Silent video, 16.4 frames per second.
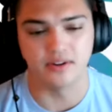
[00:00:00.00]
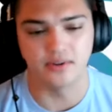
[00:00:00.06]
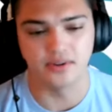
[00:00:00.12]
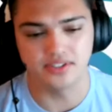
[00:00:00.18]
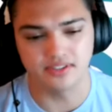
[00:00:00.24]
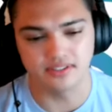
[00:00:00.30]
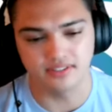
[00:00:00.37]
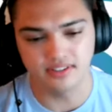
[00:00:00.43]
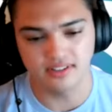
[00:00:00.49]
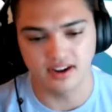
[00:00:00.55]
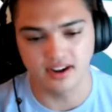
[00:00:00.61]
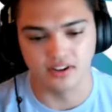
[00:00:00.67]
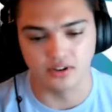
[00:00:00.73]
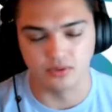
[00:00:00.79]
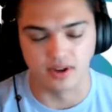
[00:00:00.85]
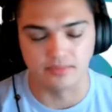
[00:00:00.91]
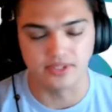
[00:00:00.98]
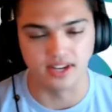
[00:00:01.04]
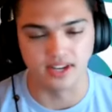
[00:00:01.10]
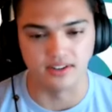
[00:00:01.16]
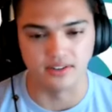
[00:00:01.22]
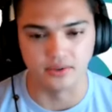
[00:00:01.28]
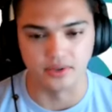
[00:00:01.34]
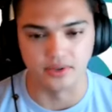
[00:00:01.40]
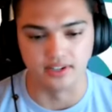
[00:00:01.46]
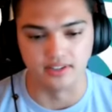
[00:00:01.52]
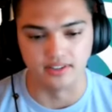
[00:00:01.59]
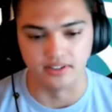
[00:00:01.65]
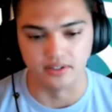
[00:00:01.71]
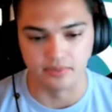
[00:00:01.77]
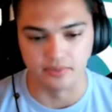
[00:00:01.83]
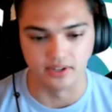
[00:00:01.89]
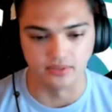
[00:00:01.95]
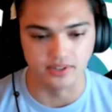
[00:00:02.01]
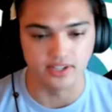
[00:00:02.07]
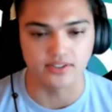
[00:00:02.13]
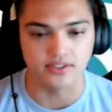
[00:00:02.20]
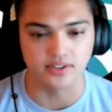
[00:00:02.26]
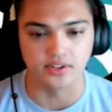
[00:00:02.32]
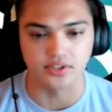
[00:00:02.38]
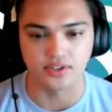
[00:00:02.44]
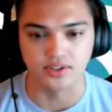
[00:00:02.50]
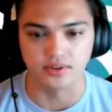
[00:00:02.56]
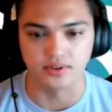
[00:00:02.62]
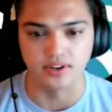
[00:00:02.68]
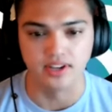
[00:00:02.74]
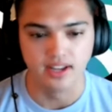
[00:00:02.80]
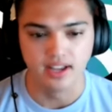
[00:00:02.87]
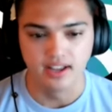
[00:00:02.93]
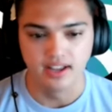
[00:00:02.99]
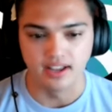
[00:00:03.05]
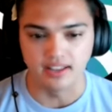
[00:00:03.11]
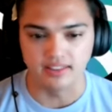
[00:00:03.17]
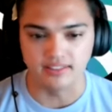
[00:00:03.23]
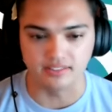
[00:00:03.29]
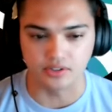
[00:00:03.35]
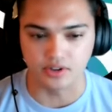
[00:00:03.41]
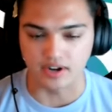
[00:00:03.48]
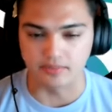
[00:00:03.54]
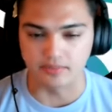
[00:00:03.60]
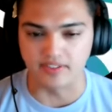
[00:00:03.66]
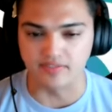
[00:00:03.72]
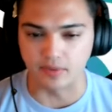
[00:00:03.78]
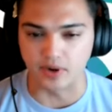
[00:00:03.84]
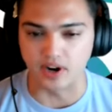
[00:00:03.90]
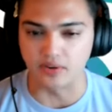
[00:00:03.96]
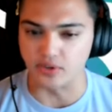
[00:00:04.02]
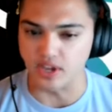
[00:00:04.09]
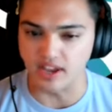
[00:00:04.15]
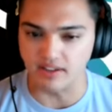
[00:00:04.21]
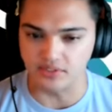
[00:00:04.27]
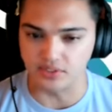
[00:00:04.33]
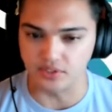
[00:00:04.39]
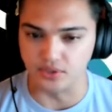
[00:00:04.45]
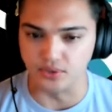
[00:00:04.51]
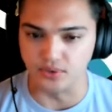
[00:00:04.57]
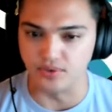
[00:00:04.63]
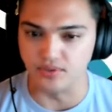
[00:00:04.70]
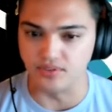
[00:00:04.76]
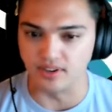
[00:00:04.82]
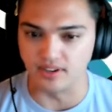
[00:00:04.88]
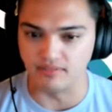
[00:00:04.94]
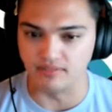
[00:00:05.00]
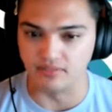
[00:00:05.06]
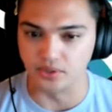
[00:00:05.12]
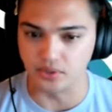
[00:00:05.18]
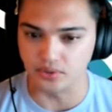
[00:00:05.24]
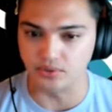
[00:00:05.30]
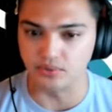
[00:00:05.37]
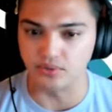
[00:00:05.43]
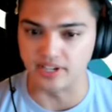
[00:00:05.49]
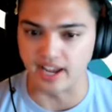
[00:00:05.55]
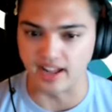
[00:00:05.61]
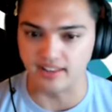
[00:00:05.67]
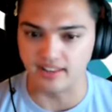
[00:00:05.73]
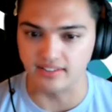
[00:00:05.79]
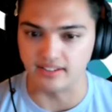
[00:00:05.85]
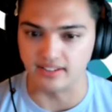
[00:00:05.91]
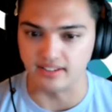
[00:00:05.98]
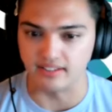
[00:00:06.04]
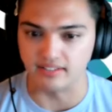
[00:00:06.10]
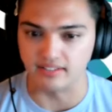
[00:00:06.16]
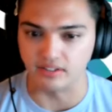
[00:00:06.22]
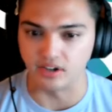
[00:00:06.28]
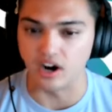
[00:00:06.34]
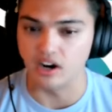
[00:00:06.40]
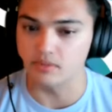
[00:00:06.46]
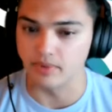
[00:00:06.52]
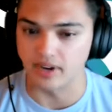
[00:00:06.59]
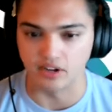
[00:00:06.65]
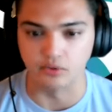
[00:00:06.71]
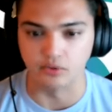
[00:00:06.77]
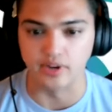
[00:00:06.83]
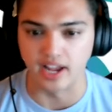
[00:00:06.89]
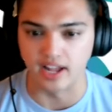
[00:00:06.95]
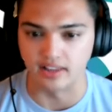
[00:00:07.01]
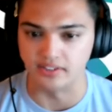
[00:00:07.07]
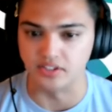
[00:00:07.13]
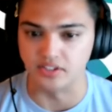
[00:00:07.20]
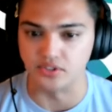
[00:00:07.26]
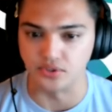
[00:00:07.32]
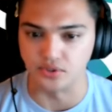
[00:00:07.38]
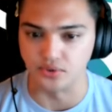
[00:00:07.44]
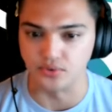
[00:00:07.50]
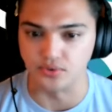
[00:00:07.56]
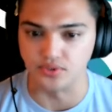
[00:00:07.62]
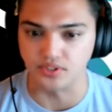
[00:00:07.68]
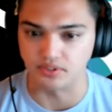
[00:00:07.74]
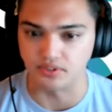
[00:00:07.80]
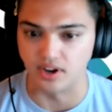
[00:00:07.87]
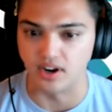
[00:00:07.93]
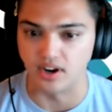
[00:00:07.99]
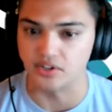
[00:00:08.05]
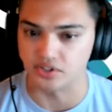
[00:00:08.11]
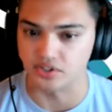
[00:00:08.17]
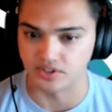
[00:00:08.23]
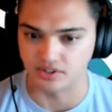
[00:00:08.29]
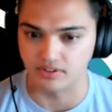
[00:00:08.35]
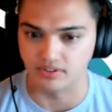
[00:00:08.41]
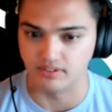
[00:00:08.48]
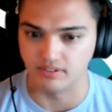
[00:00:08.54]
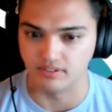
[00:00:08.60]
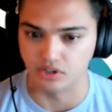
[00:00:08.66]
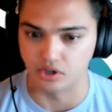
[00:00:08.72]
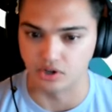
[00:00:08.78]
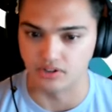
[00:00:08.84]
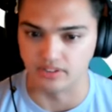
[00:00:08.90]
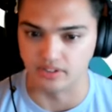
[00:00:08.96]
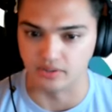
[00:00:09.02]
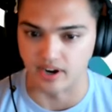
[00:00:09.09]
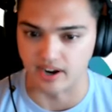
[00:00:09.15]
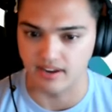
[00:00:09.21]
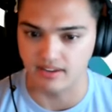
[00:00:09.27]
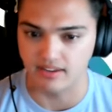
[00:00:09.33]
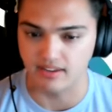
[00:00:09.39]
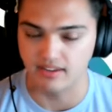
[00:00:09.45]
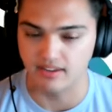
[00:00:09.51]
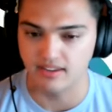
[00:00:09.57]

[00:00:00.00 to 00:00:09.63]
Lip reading: I was looking on your website doing a little bit of research too. Correct me if I'm wrong. You have 2 virtual reality or augmented reality zoos launched currently, right?